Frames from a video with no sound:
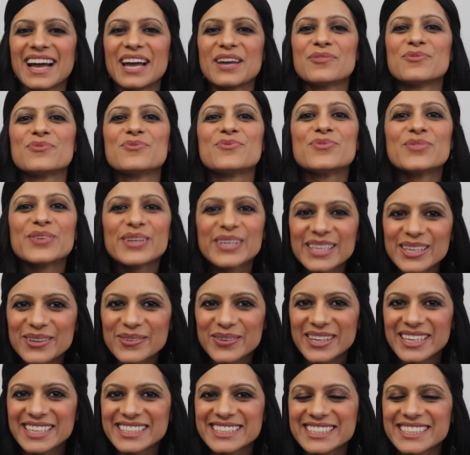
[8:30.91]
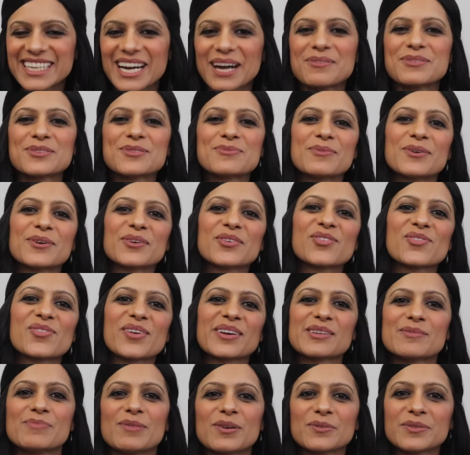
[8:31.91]
I really wish I was more
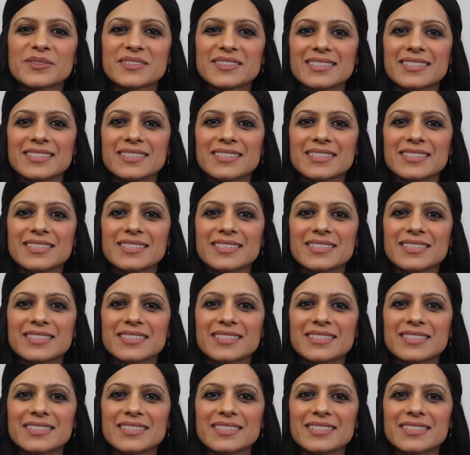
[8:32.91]
strict about